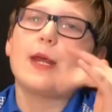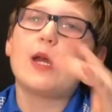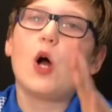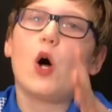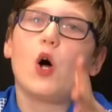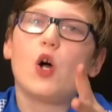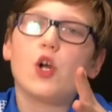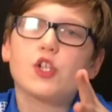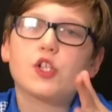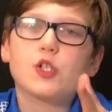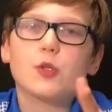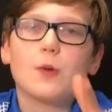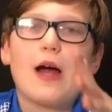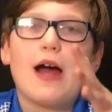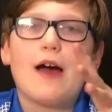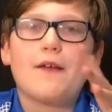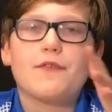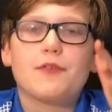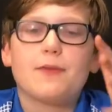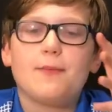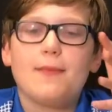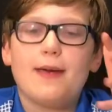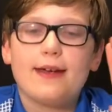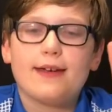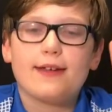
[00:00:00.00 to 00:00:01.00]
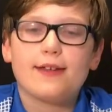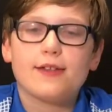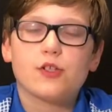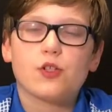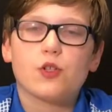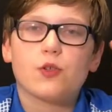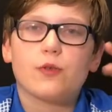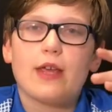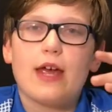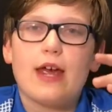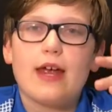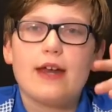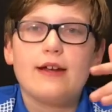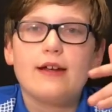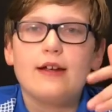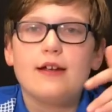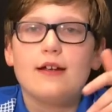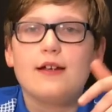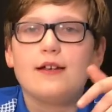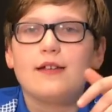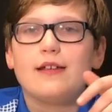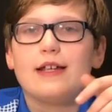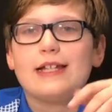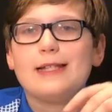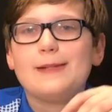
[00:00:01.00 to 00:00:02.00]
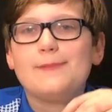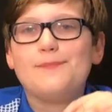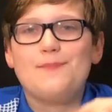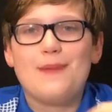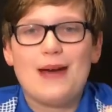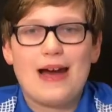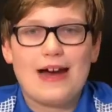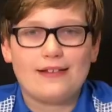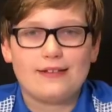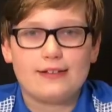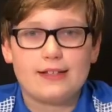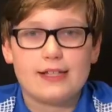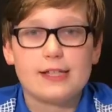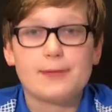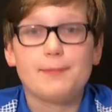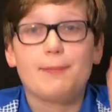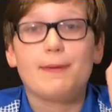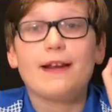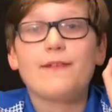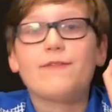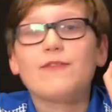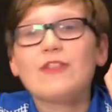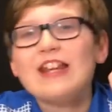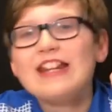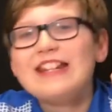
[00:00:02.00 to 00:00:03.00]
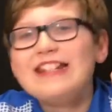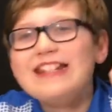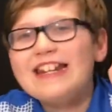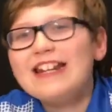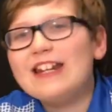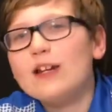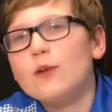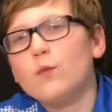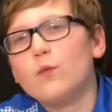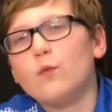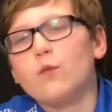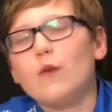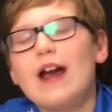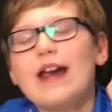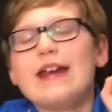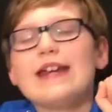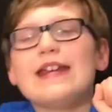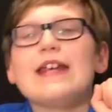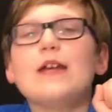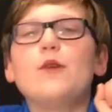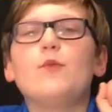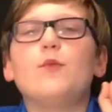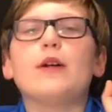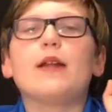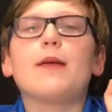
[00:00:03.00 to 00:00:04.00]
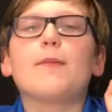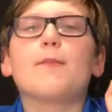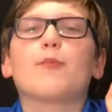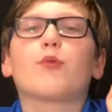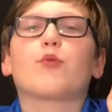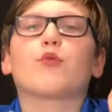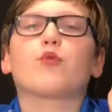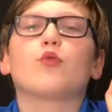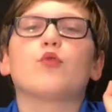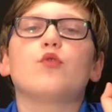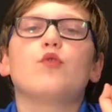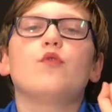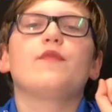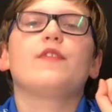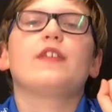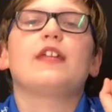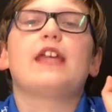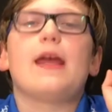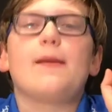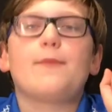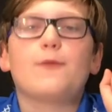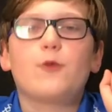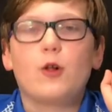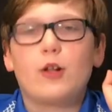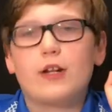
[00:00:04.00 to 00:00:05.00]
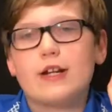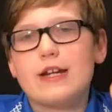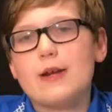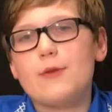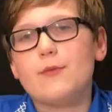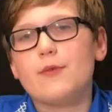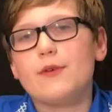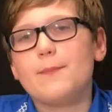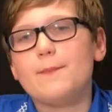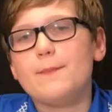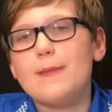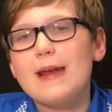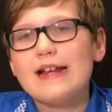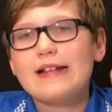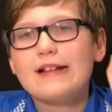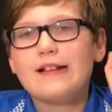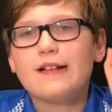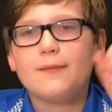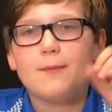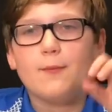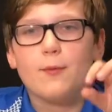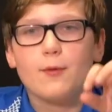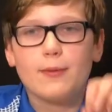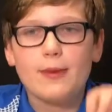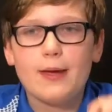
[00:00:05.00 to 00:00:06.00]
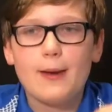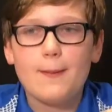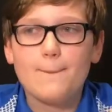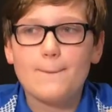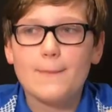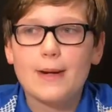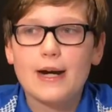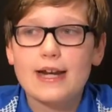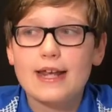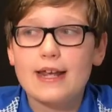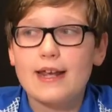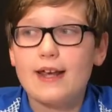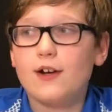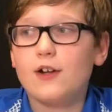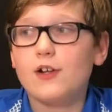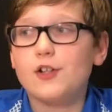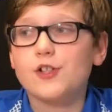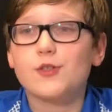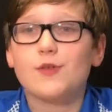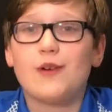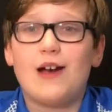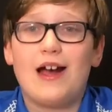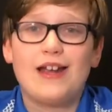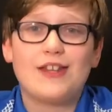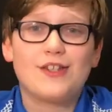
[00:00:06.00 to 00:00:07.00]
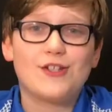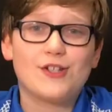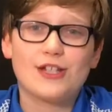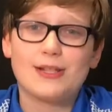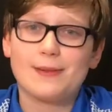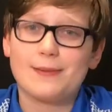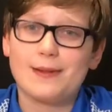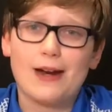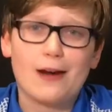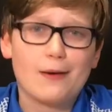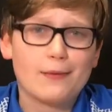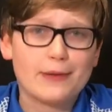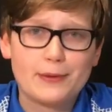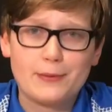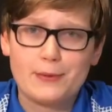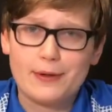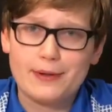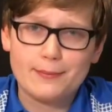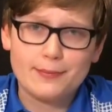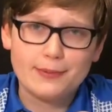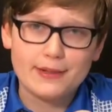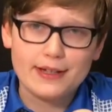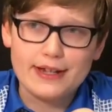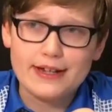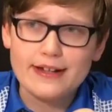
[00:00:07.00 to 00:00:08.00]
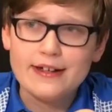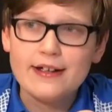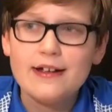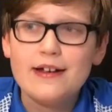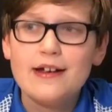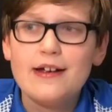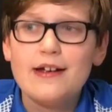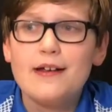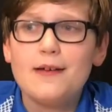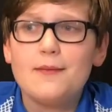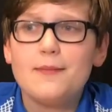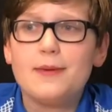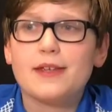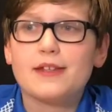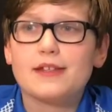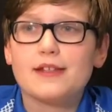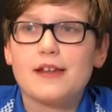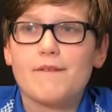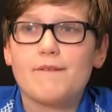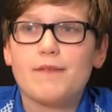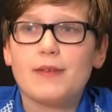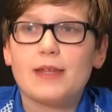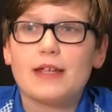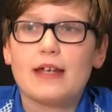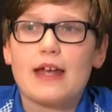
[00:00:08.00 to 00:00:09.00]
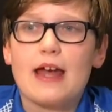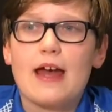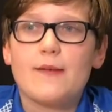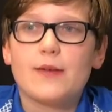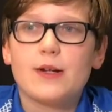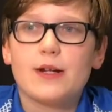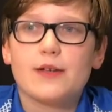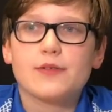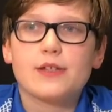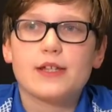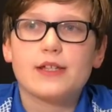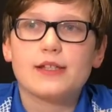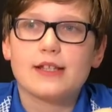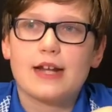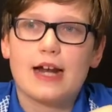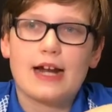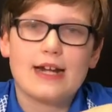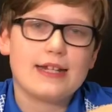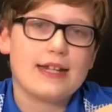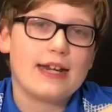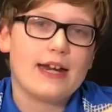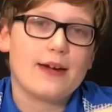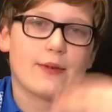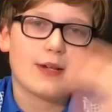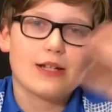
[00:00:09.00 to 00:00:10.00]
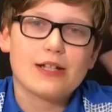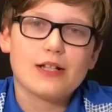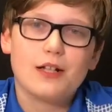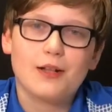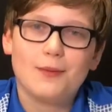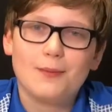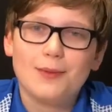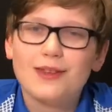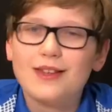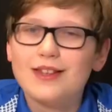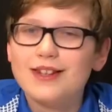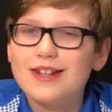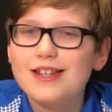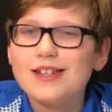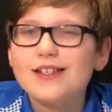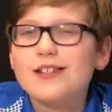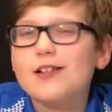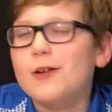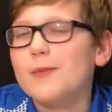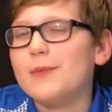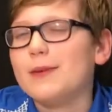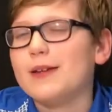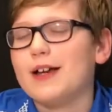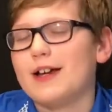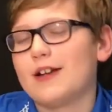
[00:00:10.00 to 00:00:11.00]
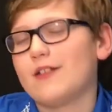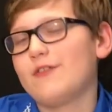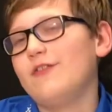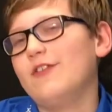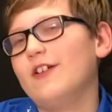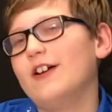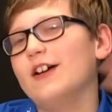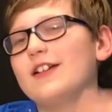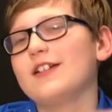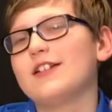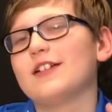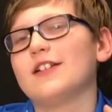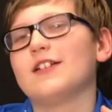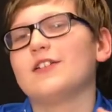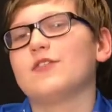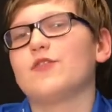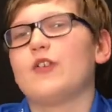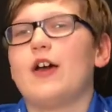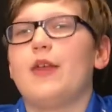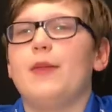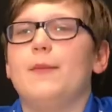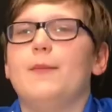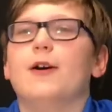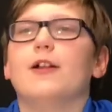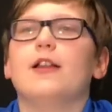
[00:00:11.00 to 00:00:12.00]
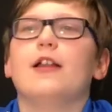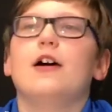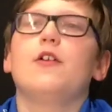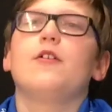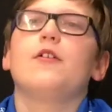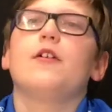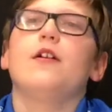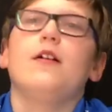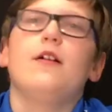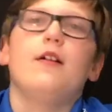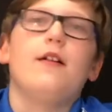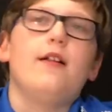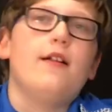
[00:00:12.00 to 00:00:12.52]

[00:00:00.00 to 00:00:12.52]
they'd also have to make it so that it's balanced. But if they did it right, it would improve the game quality. It would make them money. And also, it's just something I really want to play. Because I feel like I have enough skins that I'd get every single ability. So it'd be kind of fun to try them all out.